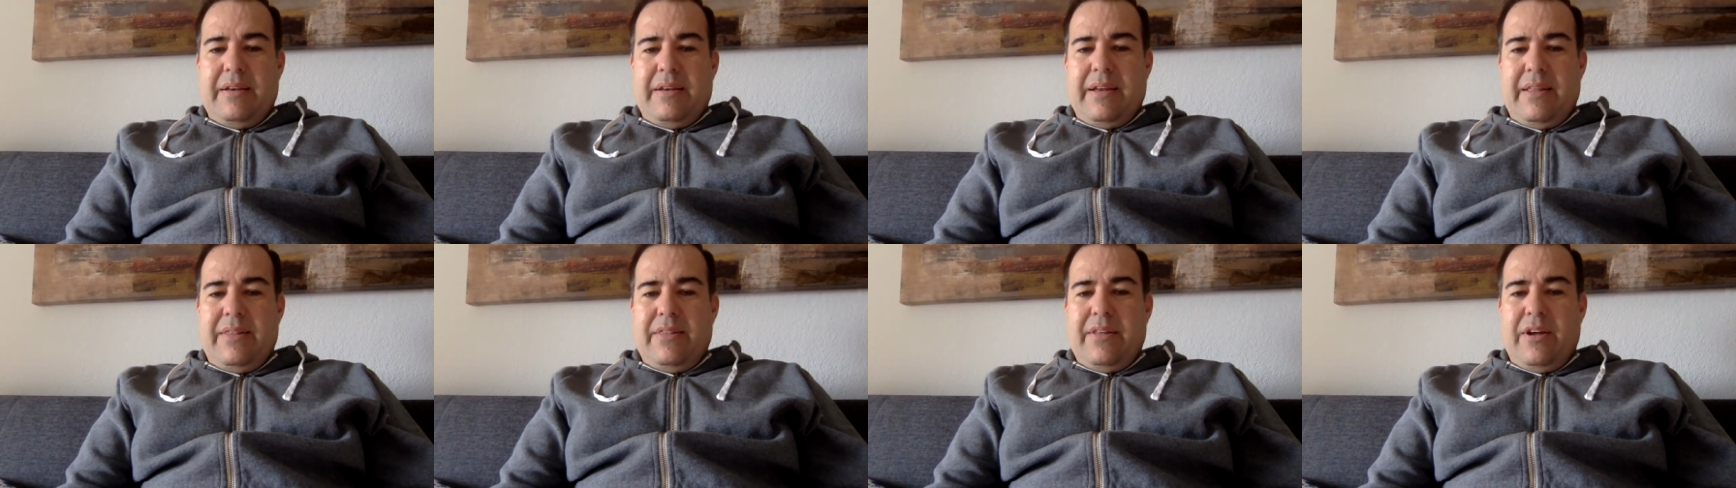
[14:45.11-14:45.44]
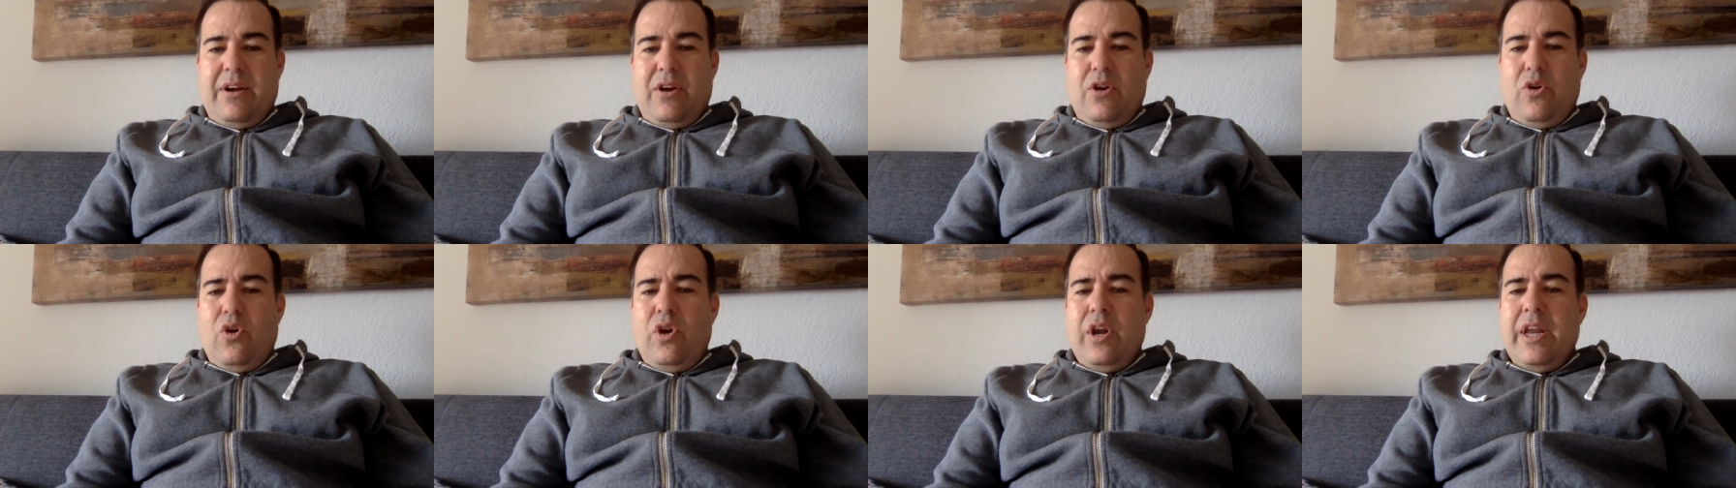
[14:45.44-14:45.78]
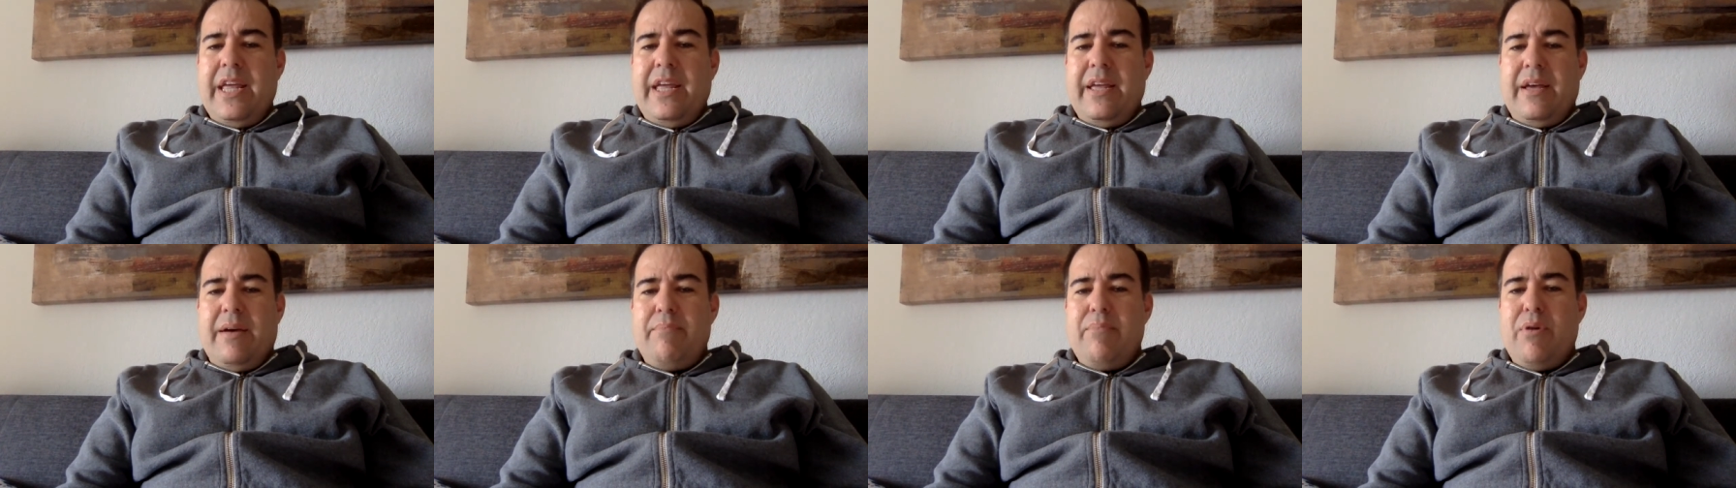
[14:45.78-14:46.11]
in the
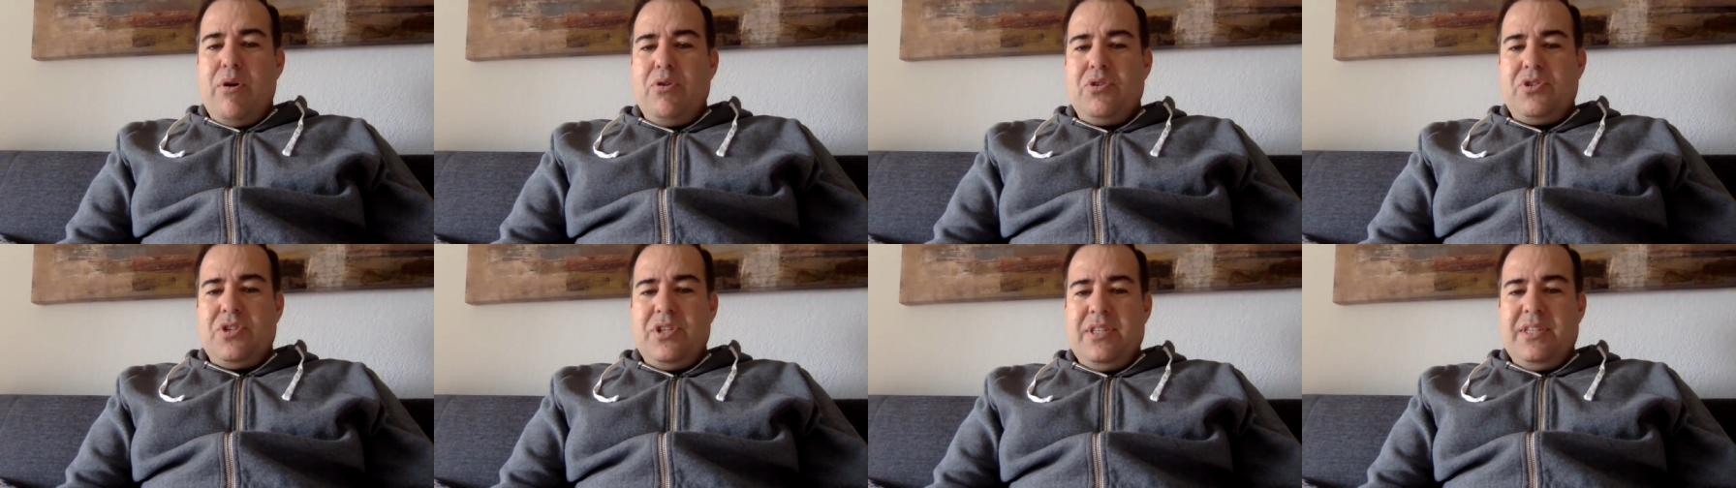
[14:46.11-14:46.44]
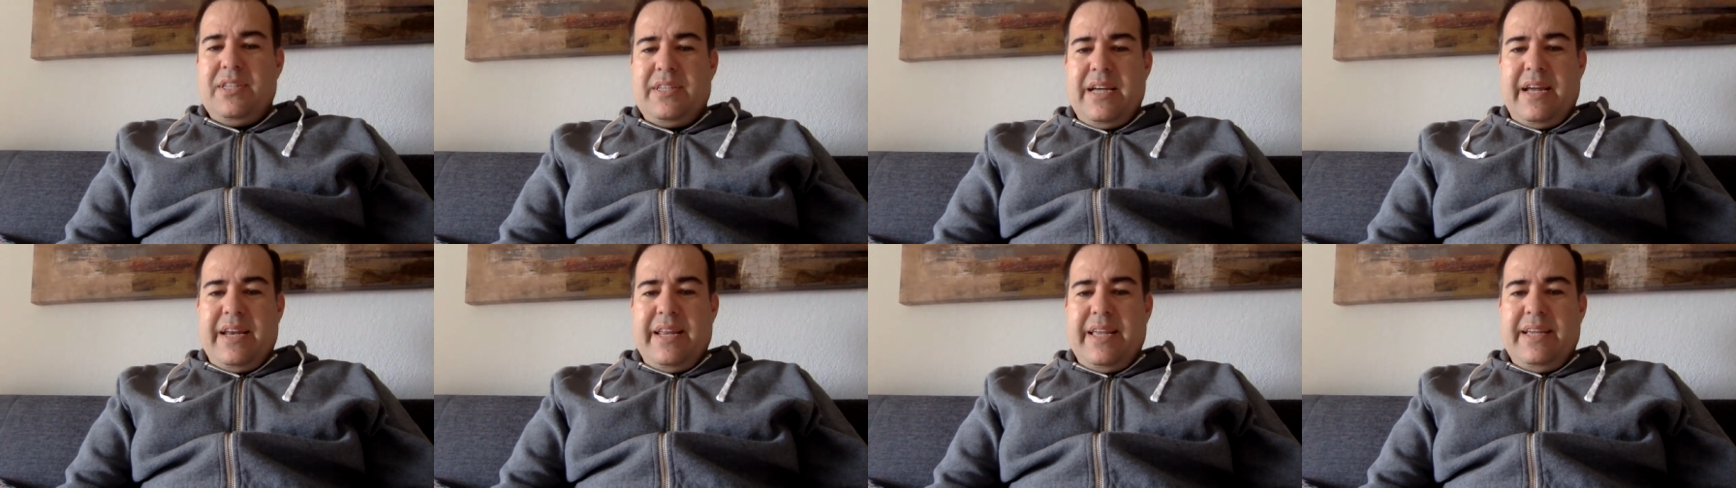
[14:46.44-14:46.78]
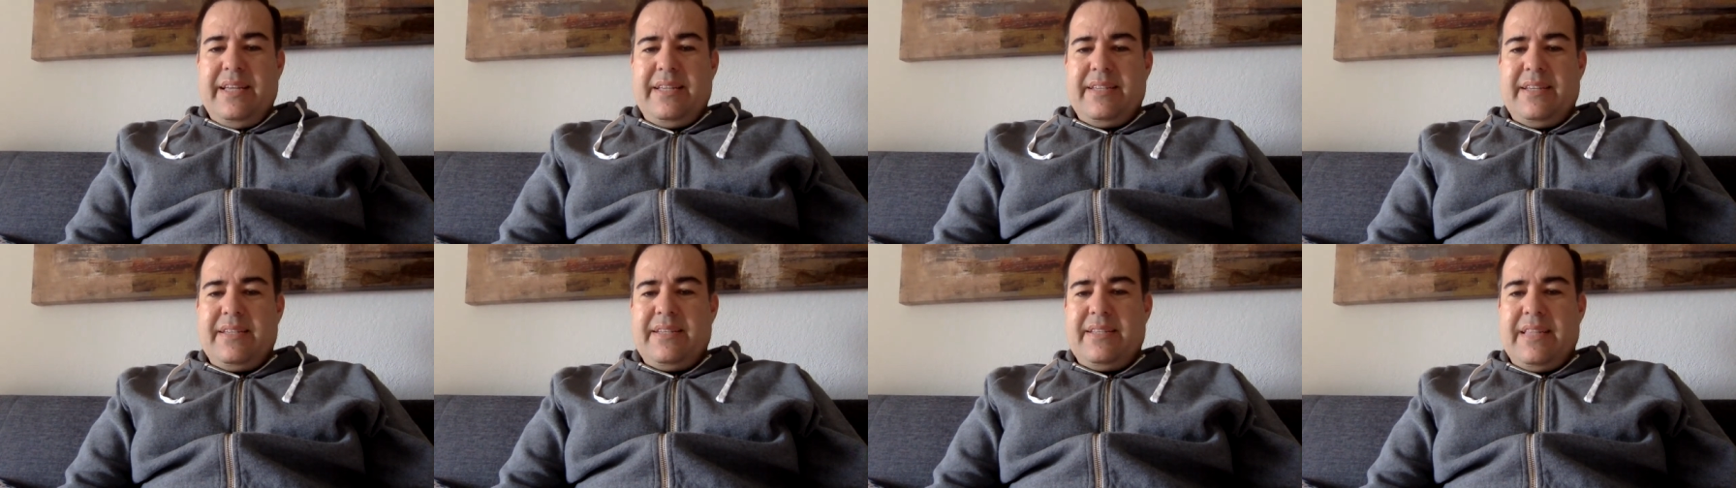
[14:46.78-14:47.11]
early emotion
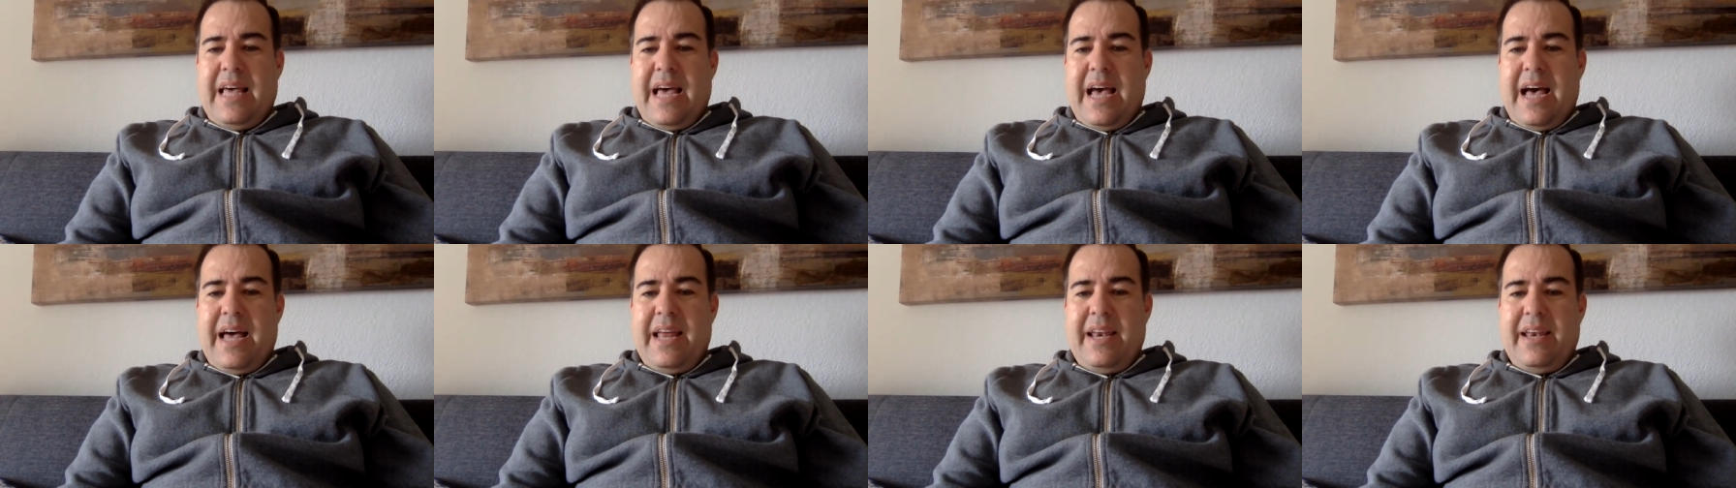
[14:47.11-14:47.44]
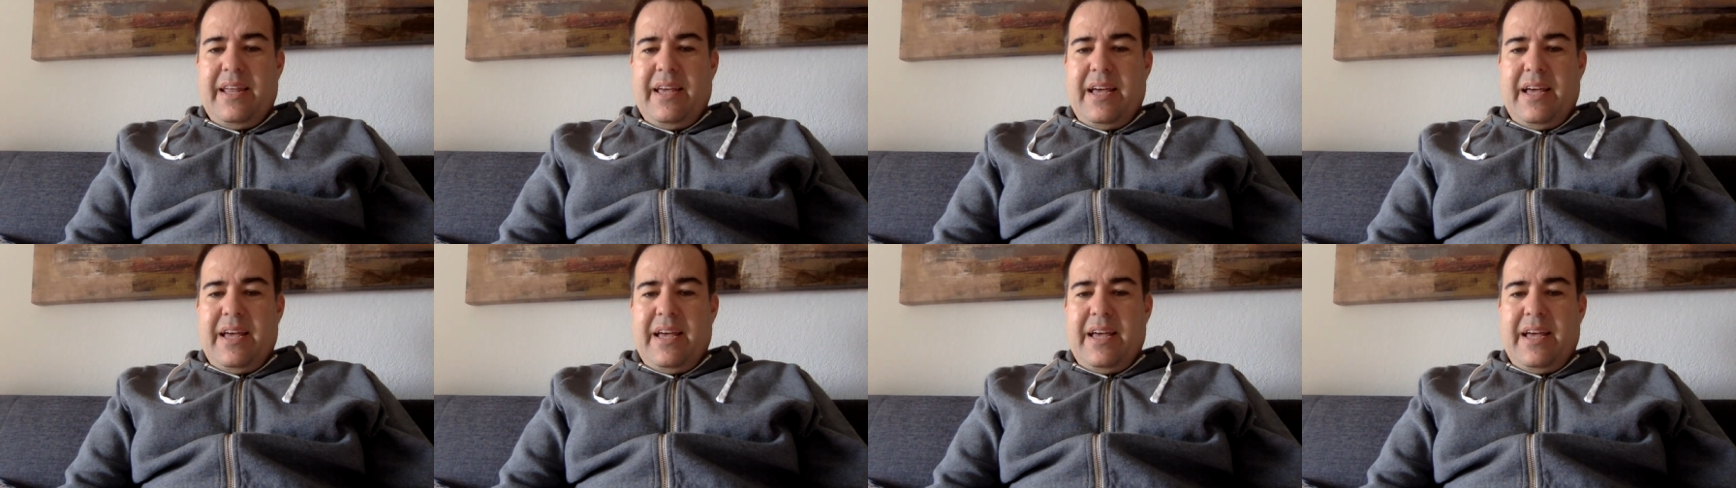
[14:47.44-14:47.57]
studies is that